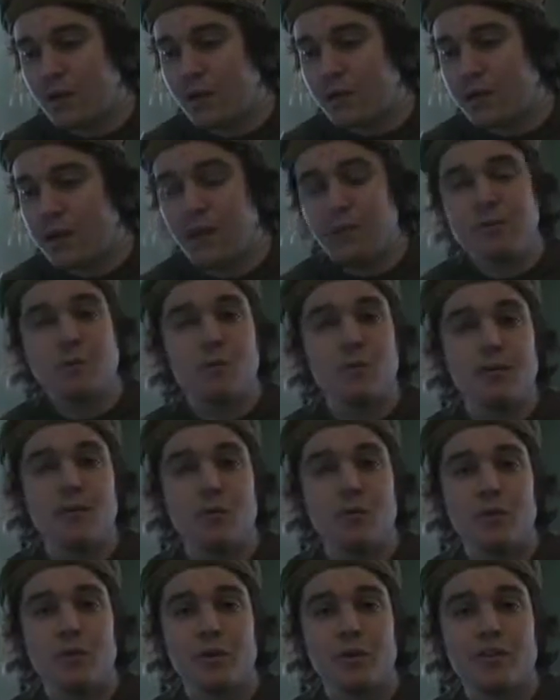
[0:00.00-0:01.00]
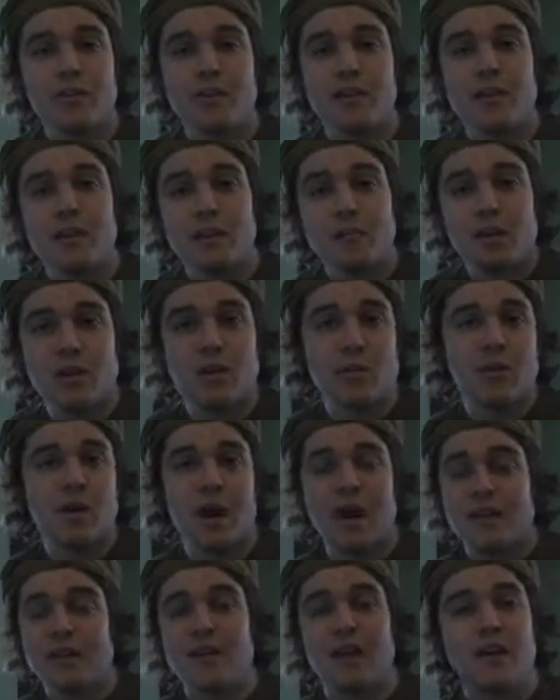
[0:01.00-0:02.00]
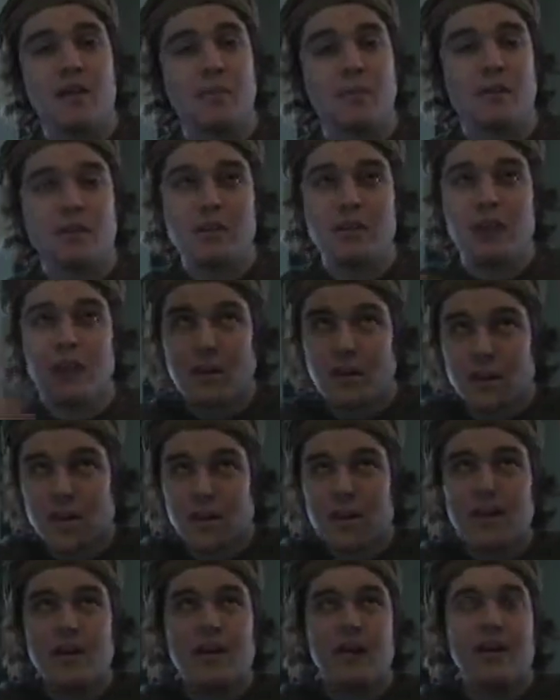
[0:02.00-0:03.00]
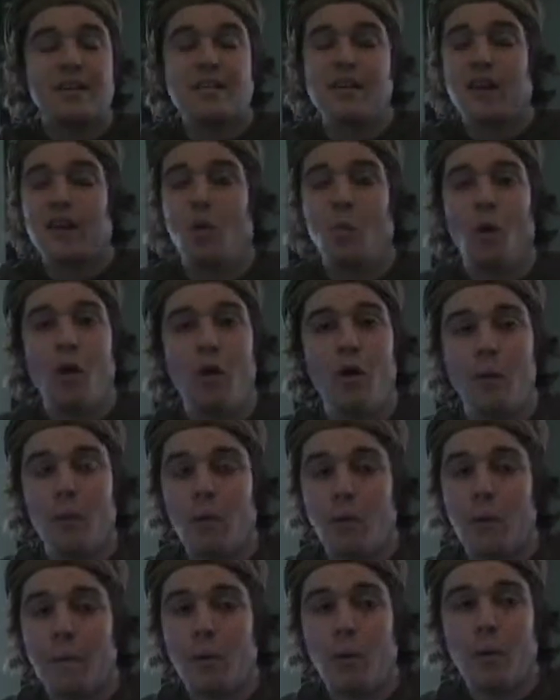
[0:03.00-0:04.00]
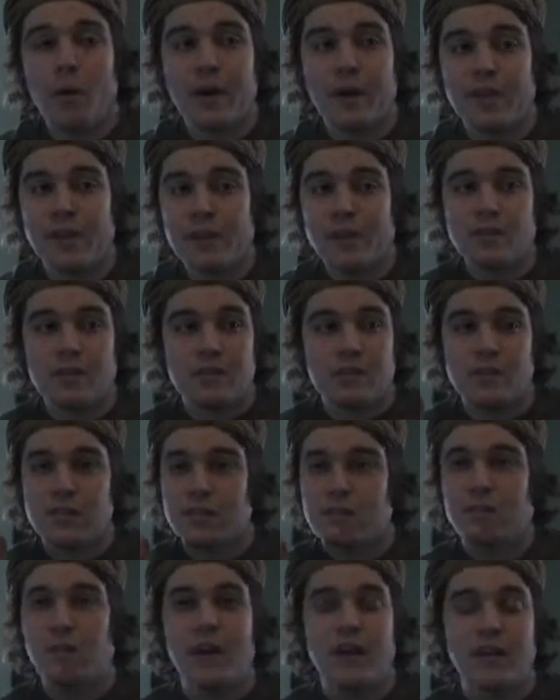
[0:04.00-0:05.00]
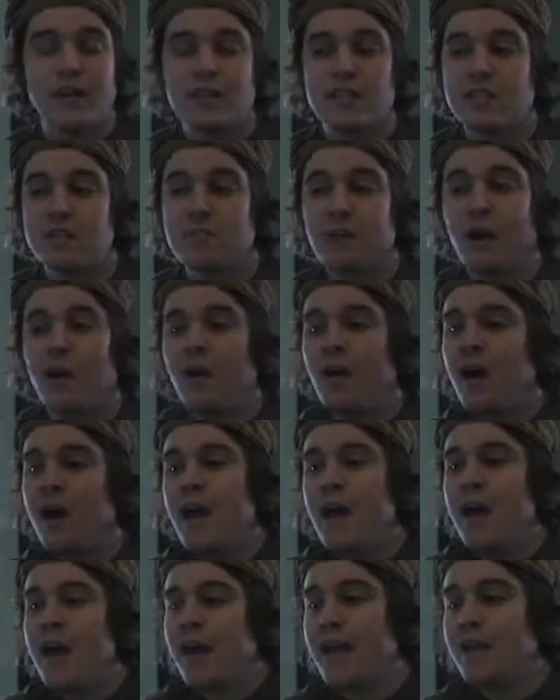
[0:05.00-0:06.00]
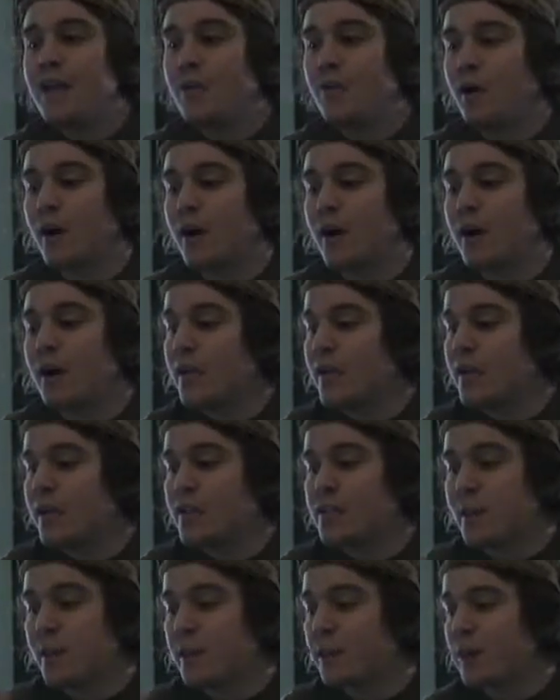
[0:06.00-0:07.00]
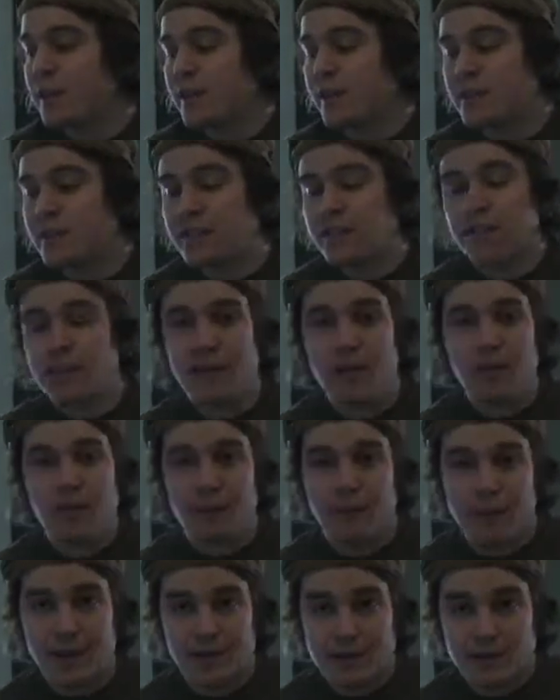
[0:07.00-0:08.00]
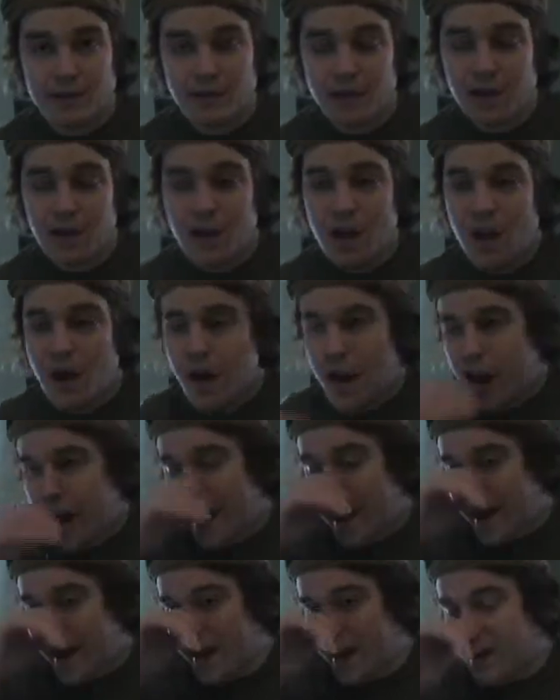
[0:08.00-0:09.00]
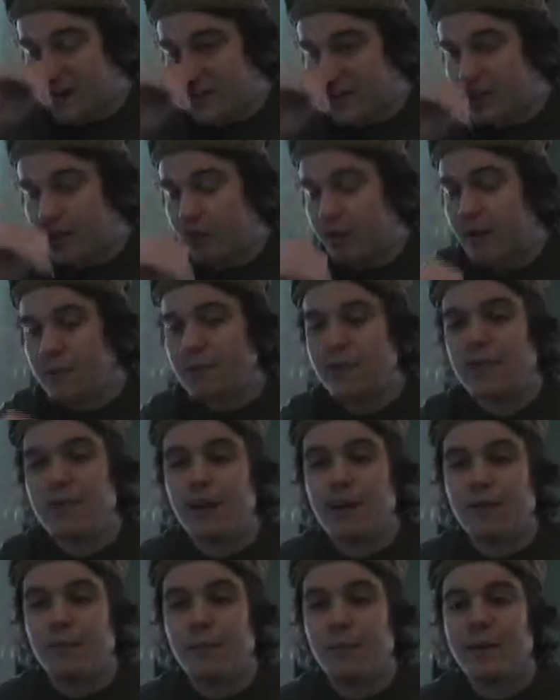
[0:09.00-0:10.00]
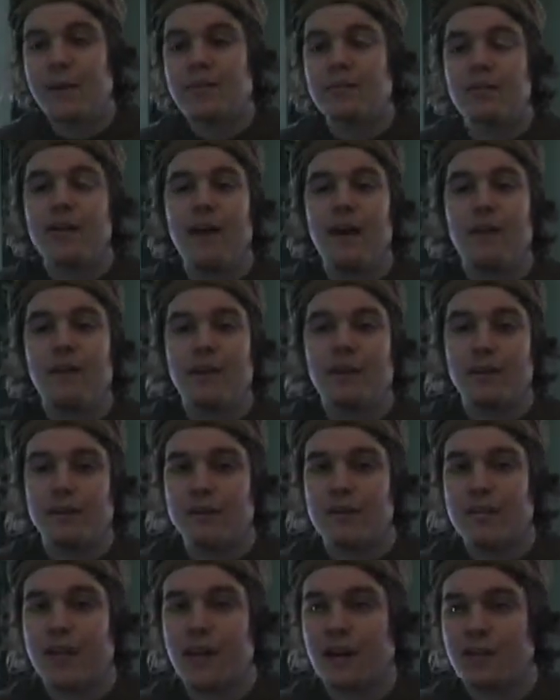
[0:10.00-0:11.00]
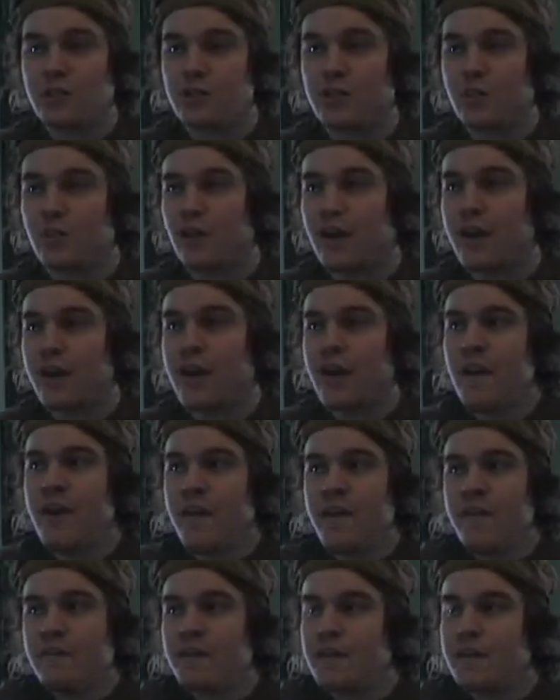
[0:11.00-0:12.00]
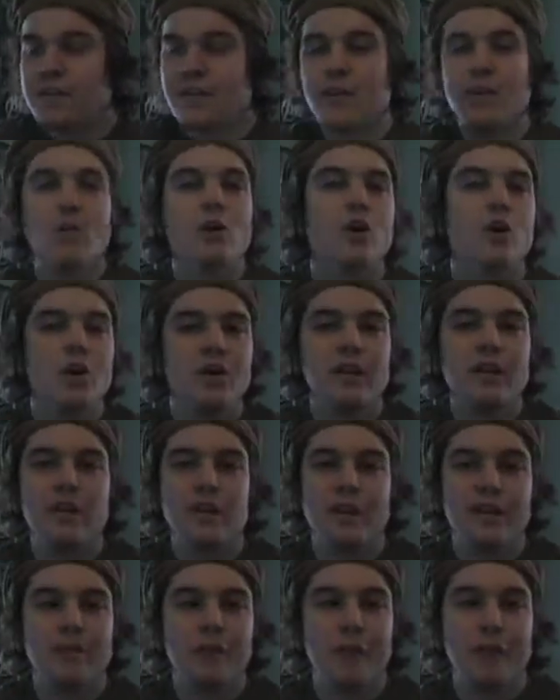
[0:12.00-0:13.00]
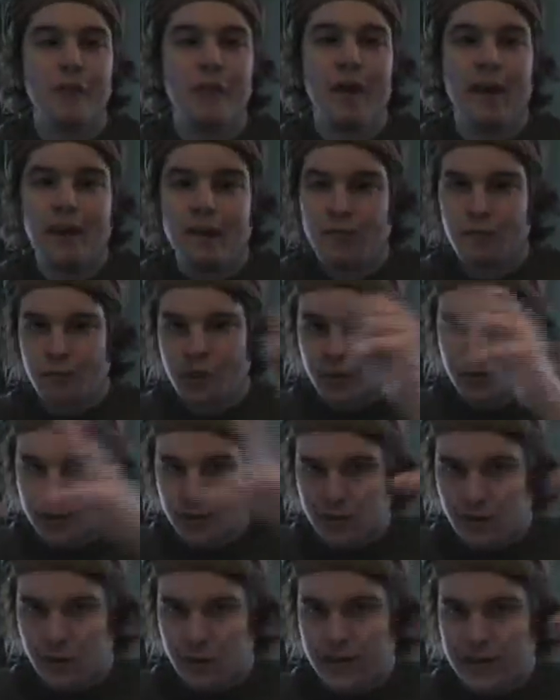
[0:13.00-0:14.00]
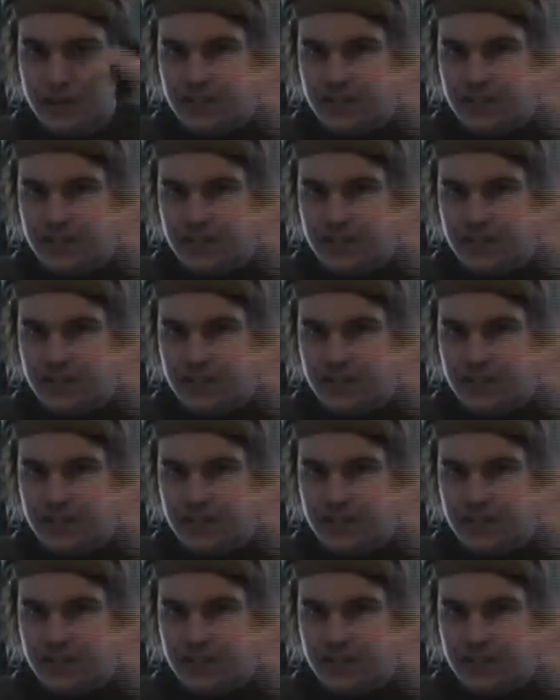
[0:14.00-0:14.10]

that was pretty cool to see him, knock down he knocks down a wall at one point. He uses this blinding spell. Anyway, he ends up running into the necromancer. And so him and the necromancer have like this actual like physical good and evil fight where they're like